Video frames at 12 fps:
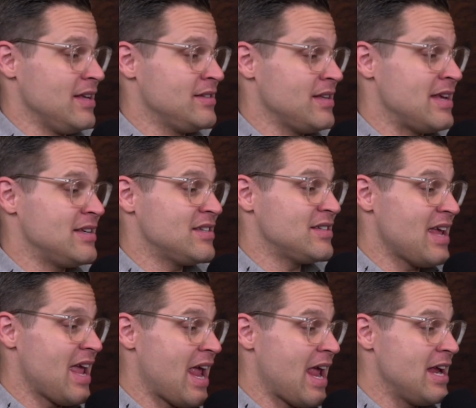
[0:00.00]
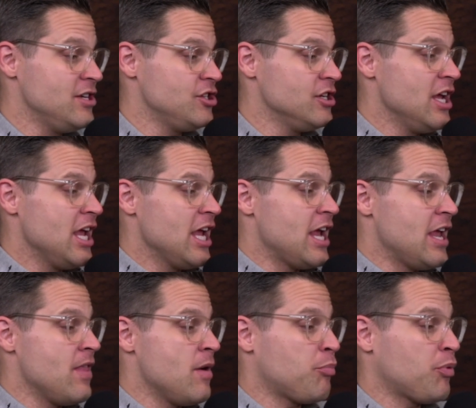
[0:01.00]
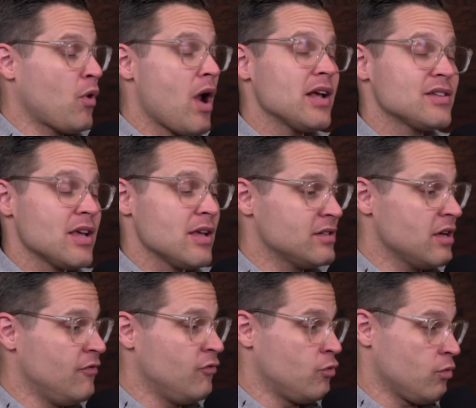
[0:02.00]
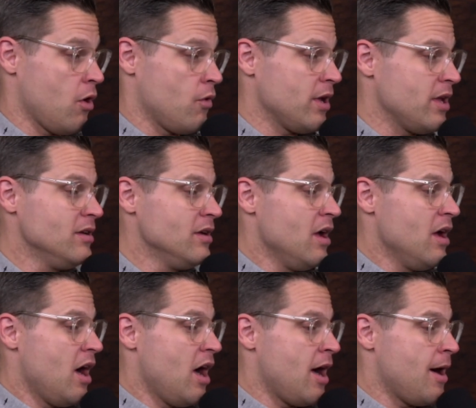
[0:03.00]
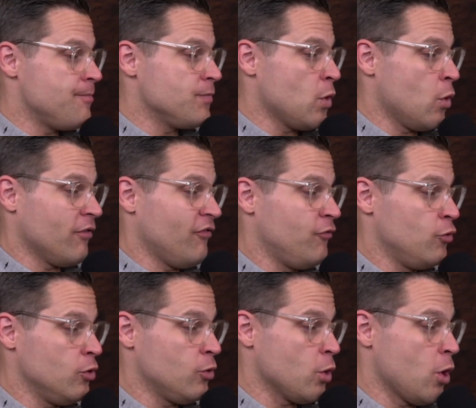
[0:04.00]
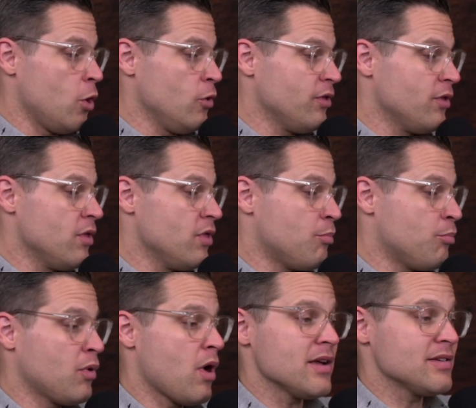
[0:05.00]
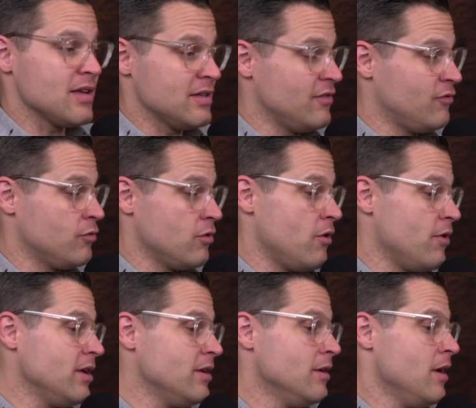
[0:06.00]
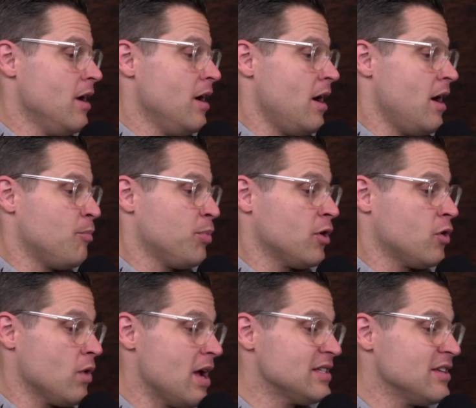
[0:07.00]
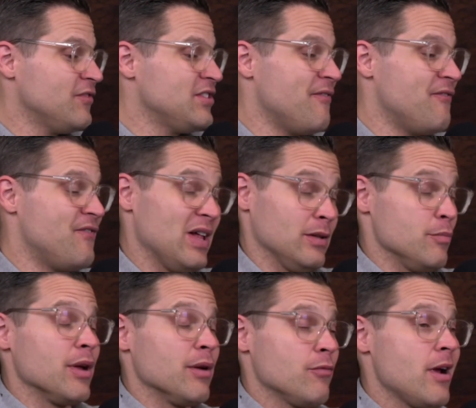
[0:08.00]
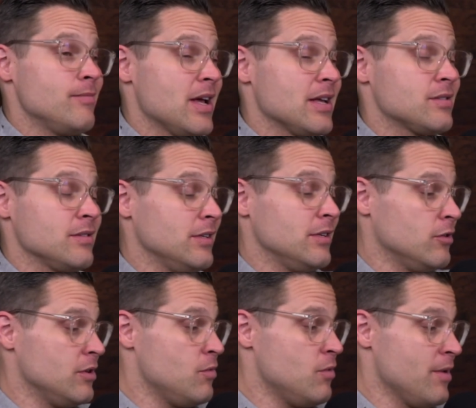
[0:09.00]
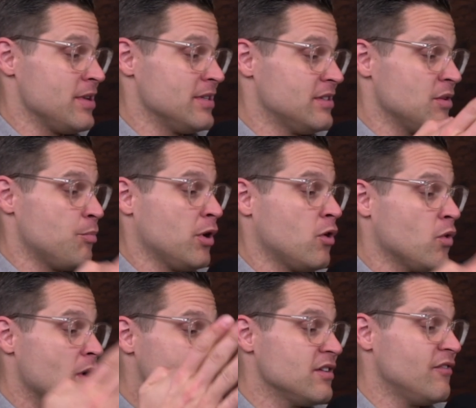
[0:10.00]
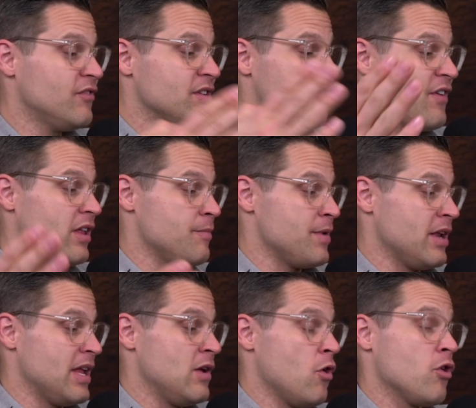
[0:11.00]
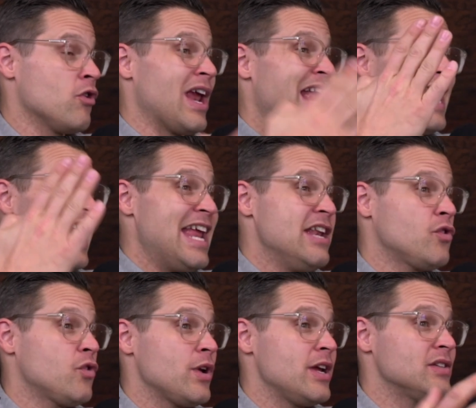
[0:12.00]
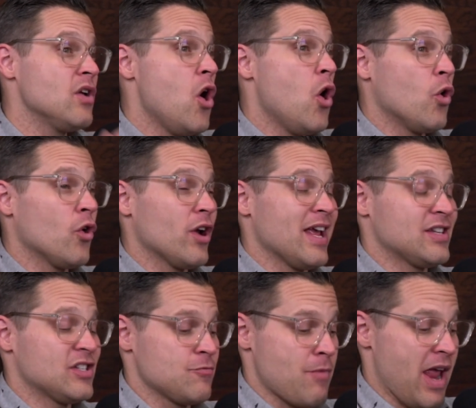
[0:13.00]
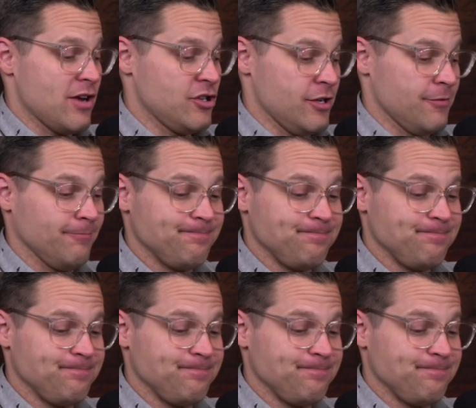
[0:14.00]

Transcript: It's a stage in the process of growing, or full growth, the process of growing. Progressive development, right? That's literally what it means. It's a progressive development or an increase or expansion.